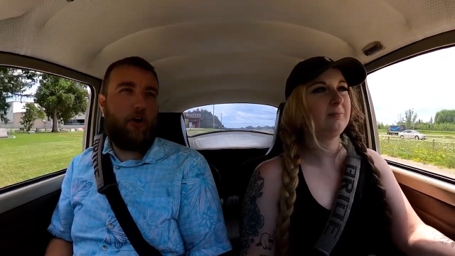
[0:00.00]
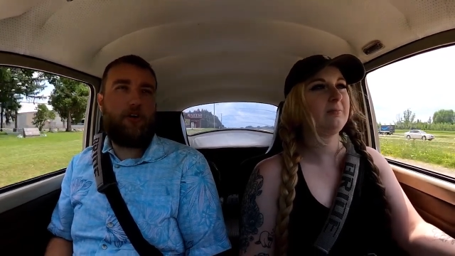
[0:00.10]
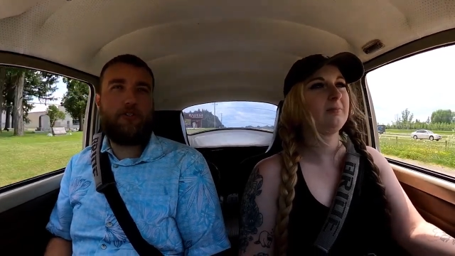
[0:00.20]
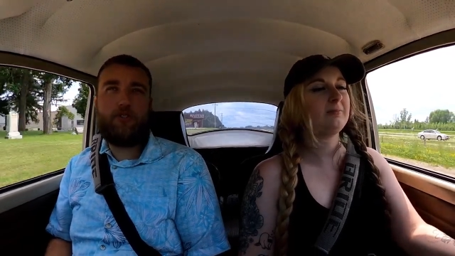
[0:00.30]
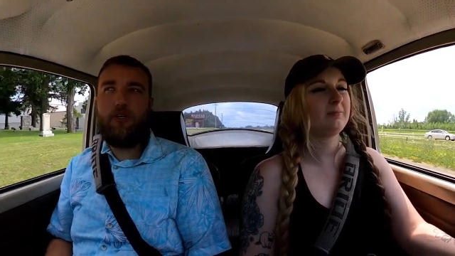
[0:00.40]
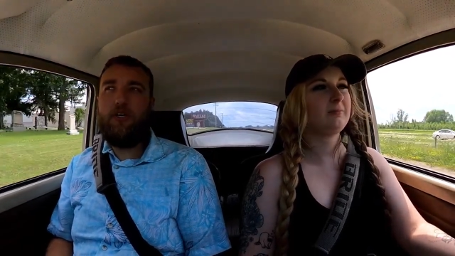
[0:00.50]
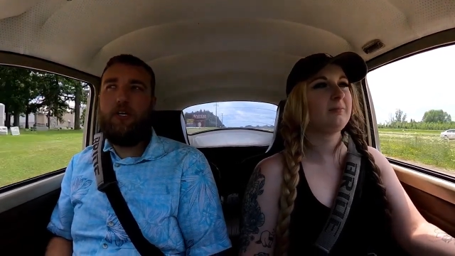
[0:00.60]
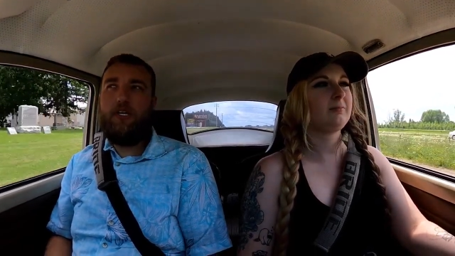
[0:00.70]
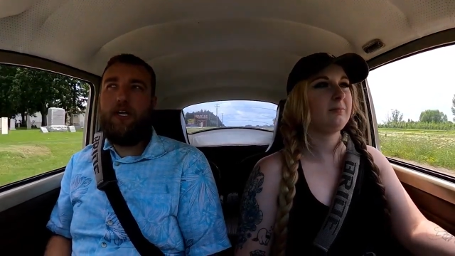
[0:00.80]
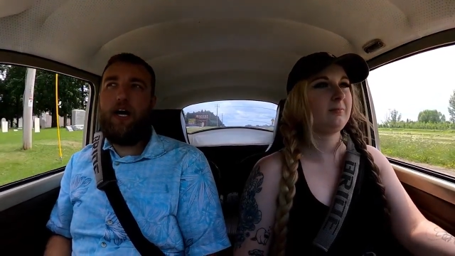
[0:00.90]
Speaker 1: cars
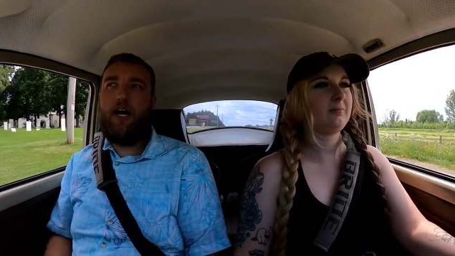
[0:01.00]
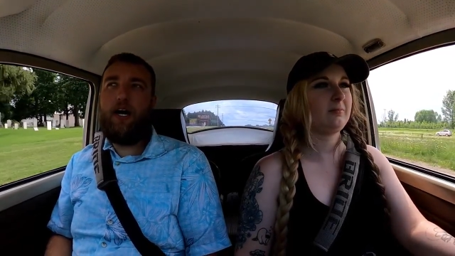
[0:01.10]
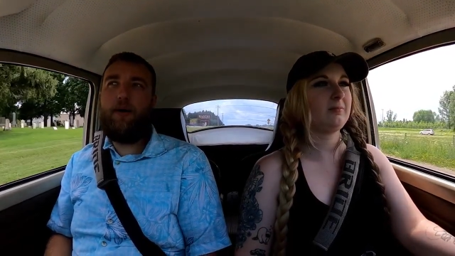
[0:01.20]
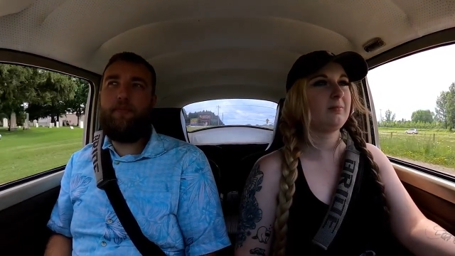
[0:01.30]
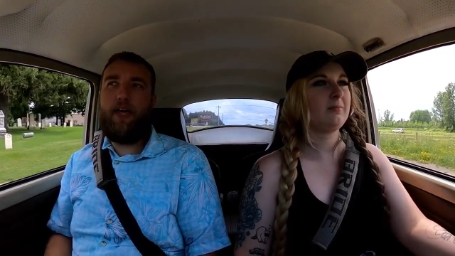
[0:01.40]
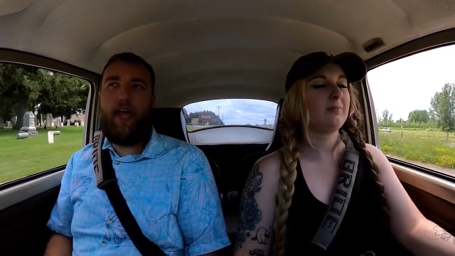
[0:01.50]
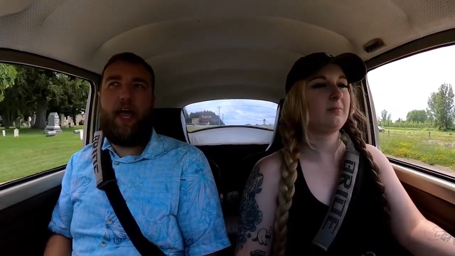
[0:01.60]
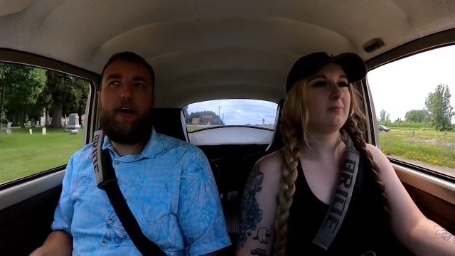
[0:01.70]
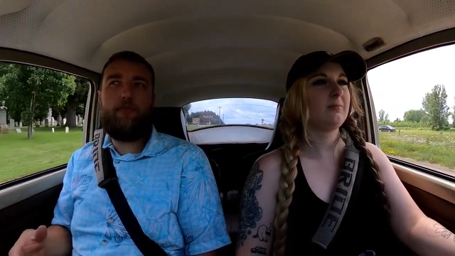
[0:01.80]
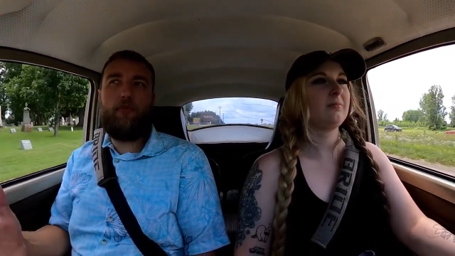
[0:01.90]
that
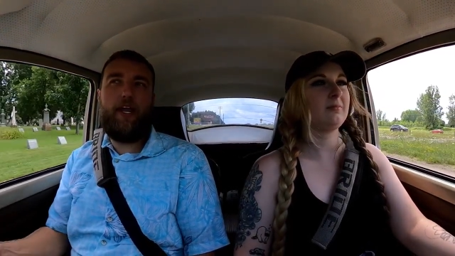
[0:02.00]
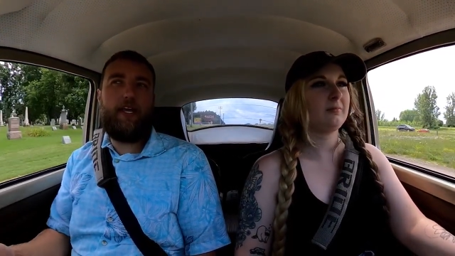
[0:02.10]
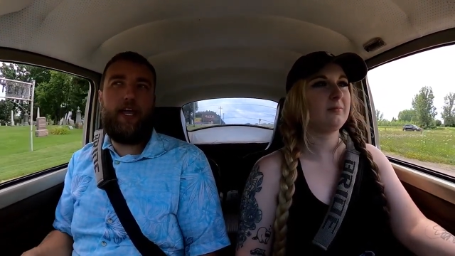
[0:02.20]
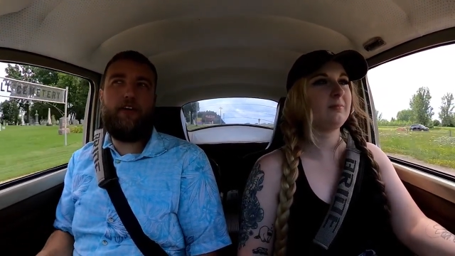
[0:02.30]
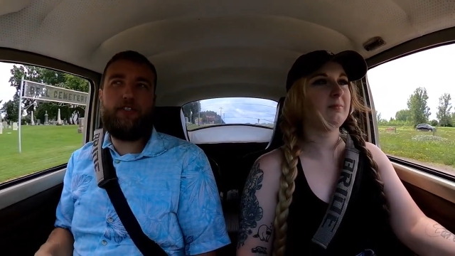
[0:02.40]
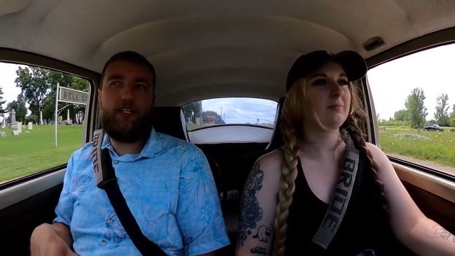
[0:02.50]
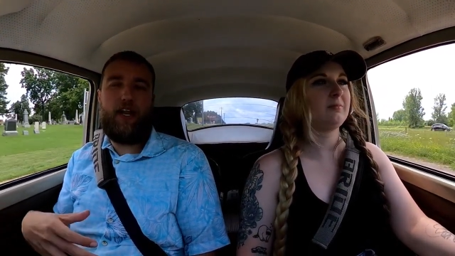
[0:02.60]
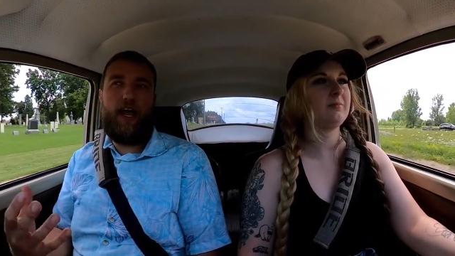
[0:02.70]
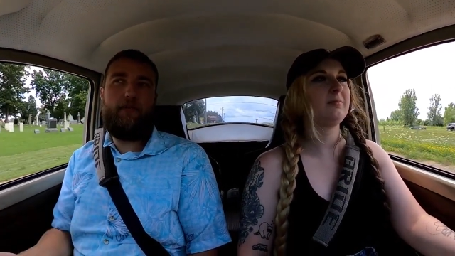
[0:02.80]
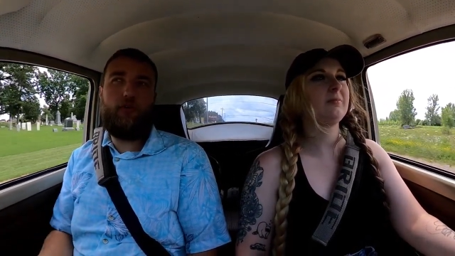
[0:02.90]
have radiators and
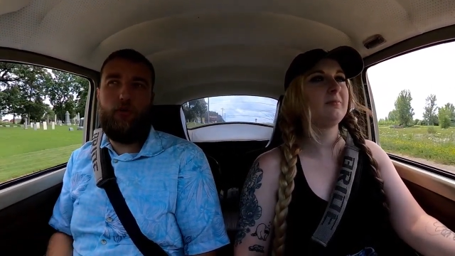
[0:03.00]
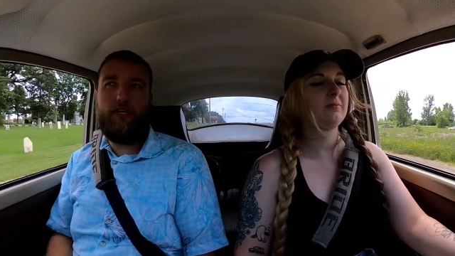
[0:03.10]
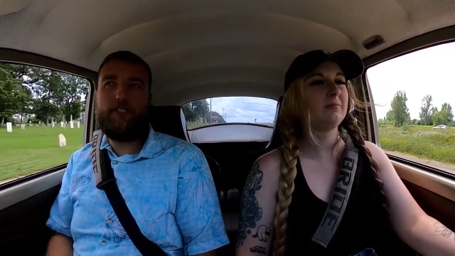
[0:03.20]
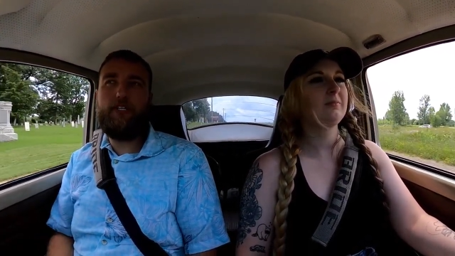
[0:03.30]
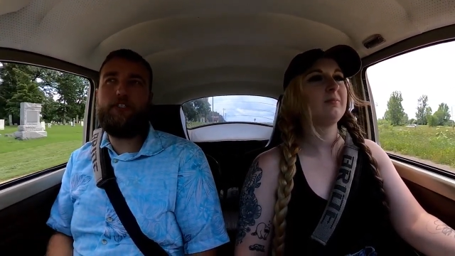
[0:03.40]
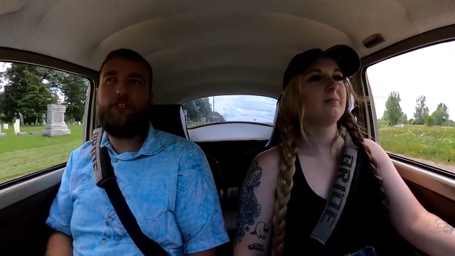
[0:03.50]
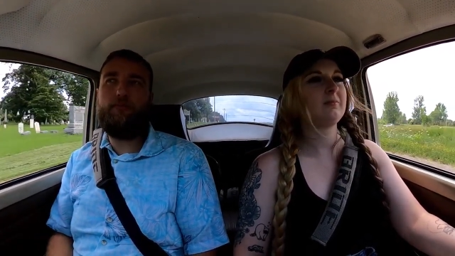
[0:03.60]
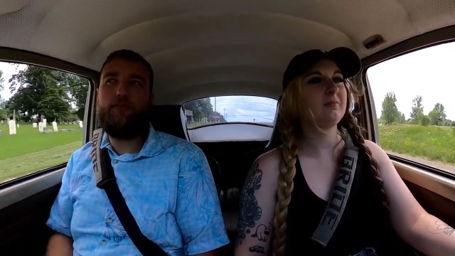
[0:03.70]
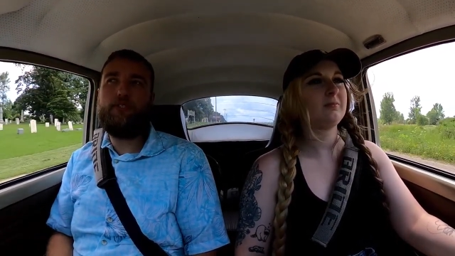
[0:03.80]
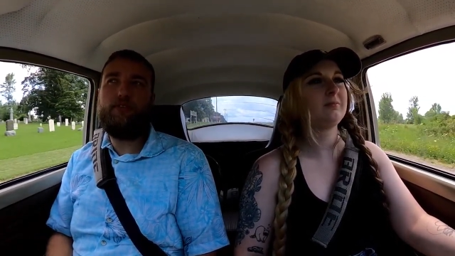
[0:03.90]
that have cooling
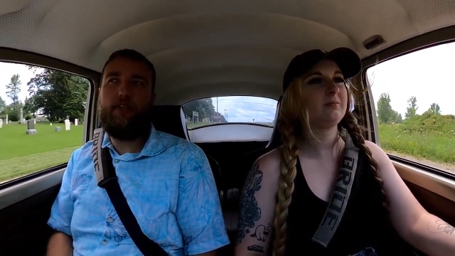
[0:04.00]
systems,